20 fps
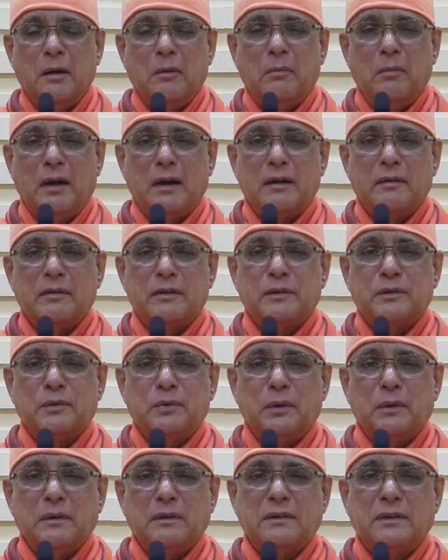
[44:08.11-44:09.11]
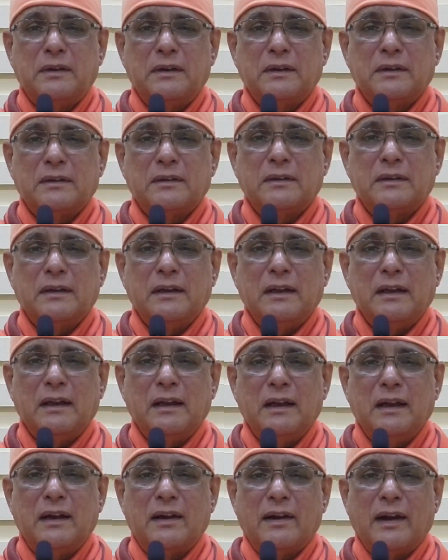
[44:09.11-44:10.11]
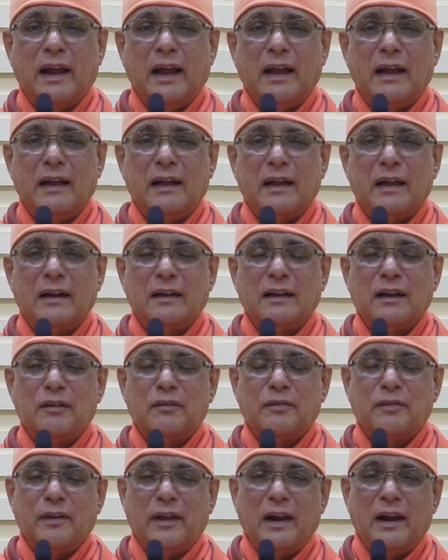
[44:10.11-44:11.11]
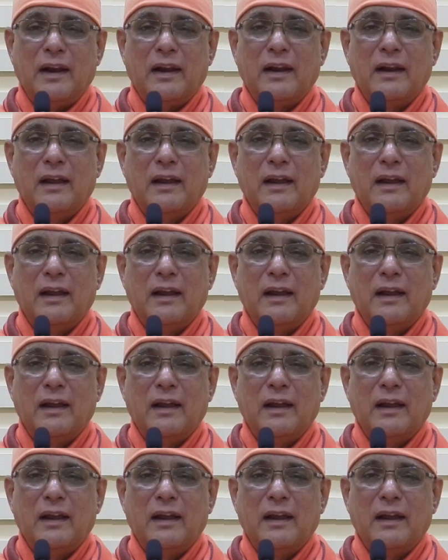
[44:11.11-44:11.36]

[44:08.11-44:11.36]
But he was so thirsty, he drank and then fell